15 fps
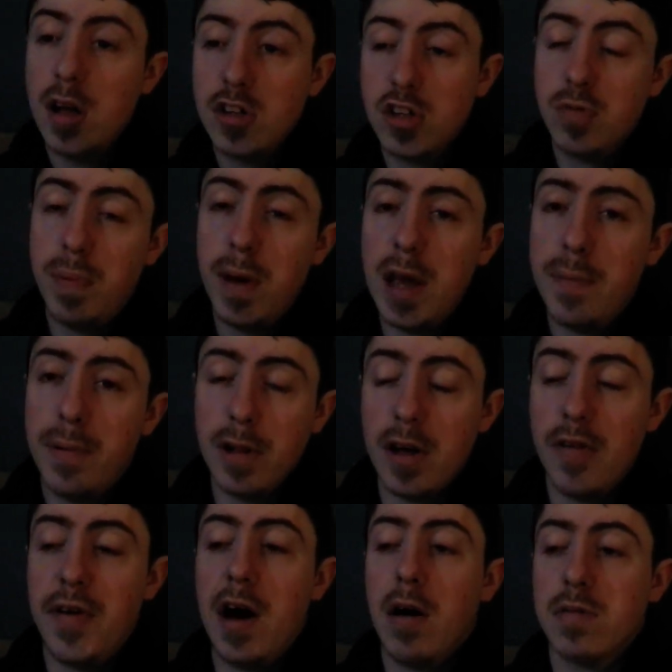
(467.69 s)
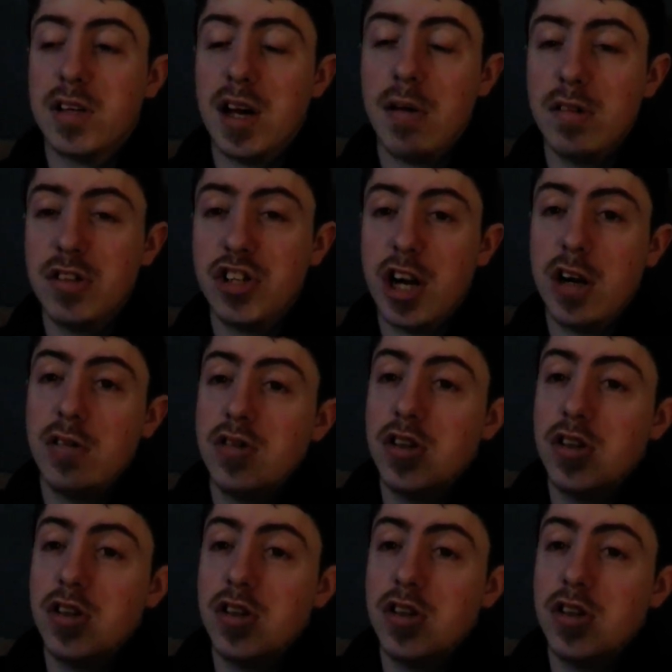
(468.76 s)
Just people that have helped out this channel.